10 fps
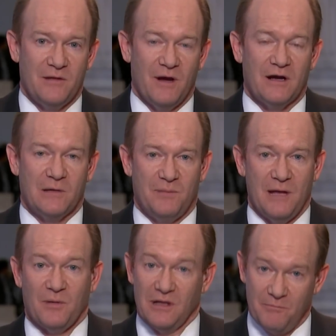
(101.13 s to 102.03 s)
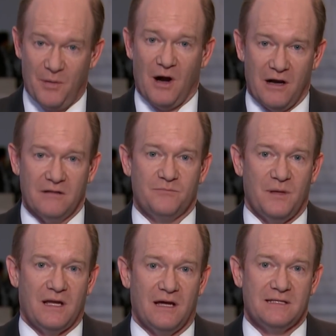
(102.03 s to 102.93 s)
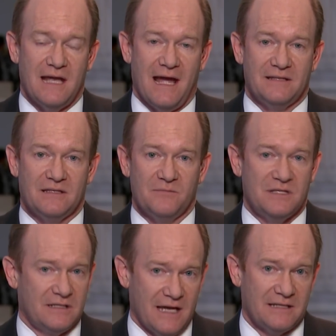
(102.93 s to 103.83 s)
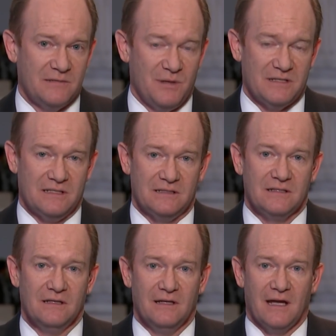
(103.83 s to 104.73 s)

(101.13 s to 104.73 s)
by the American people in part because he had some success in business.